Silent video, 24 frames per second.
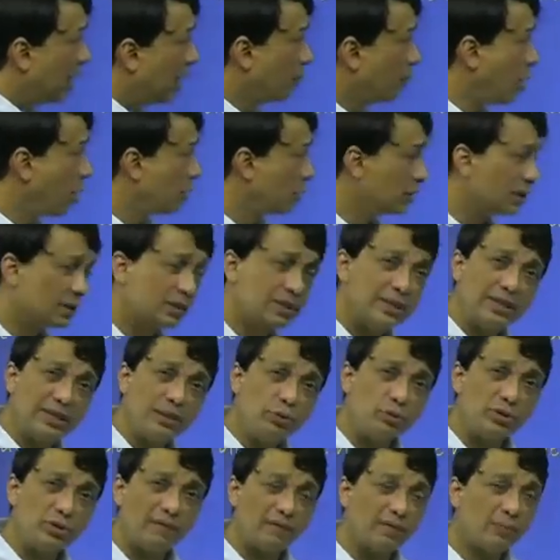About
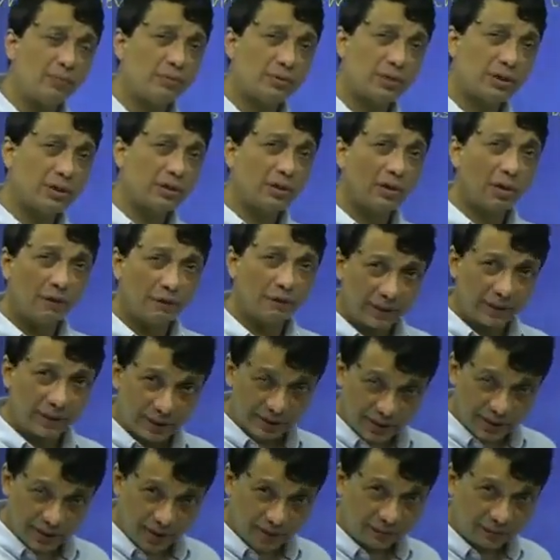6 to 7% of
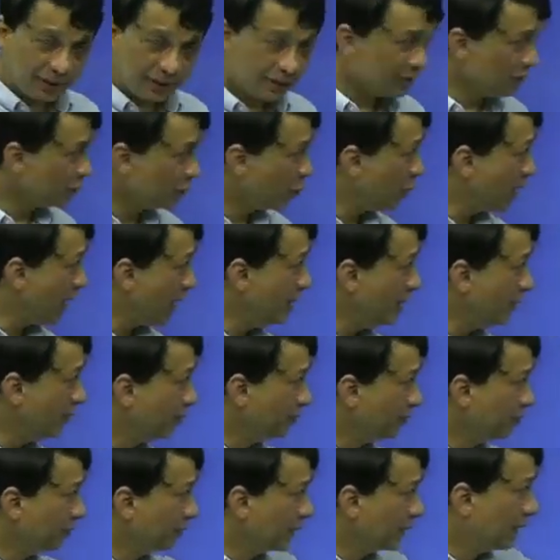kids have this, where
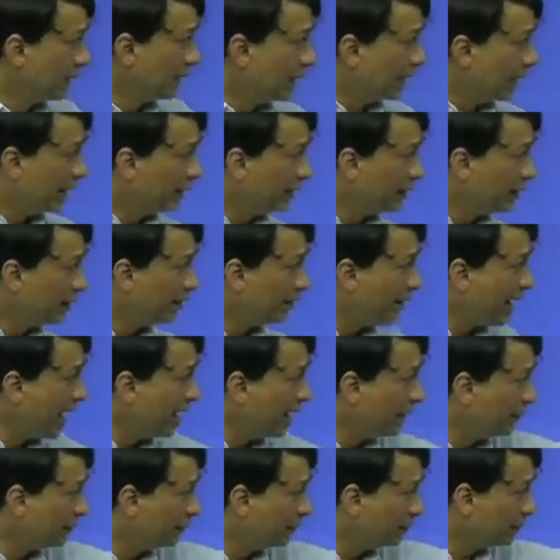the
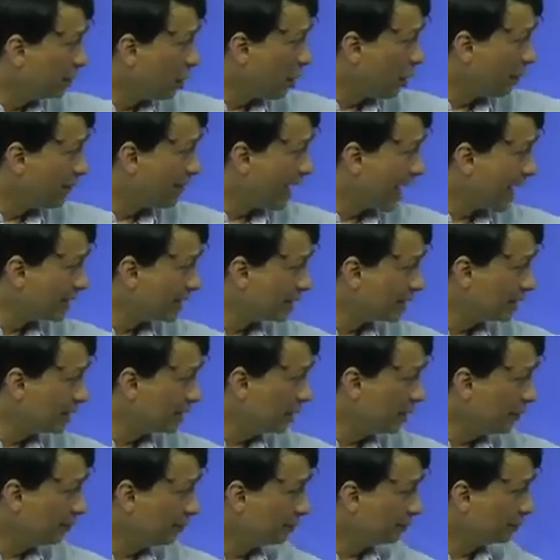valve of
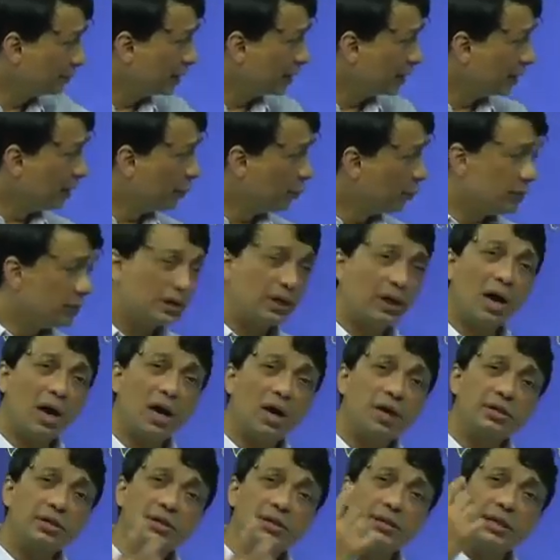Hasner, which
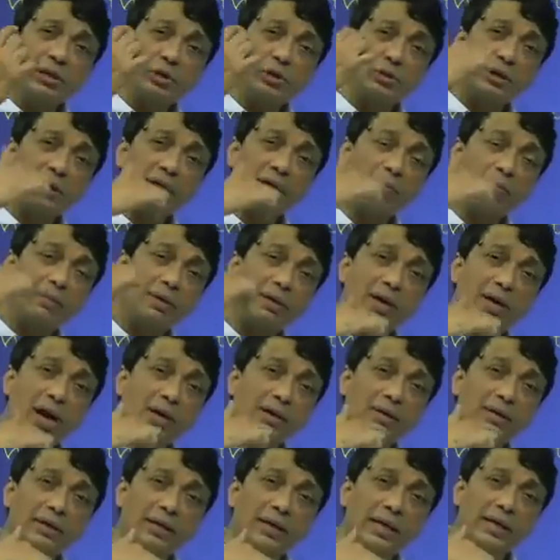guards the nasal lacrimal
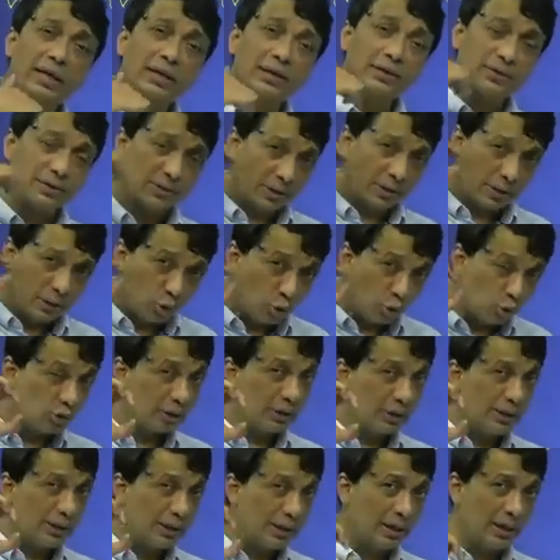duct, is
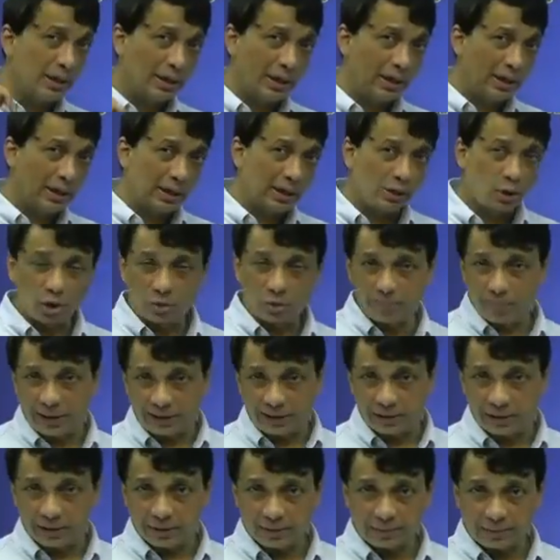usually not
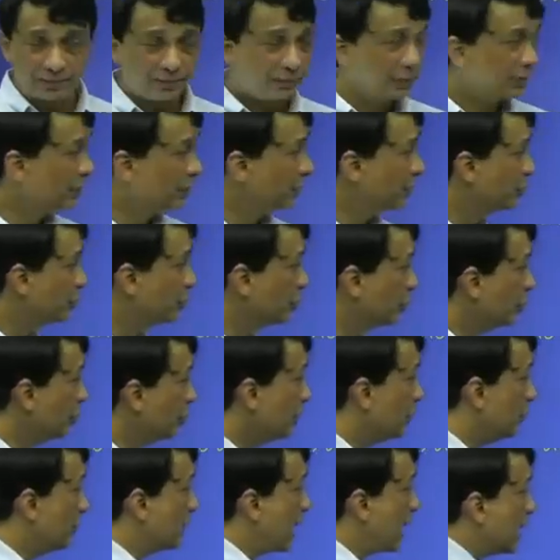patent.
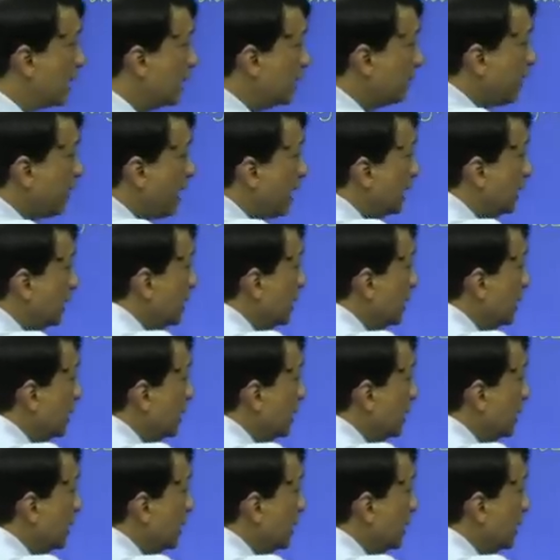So you would identify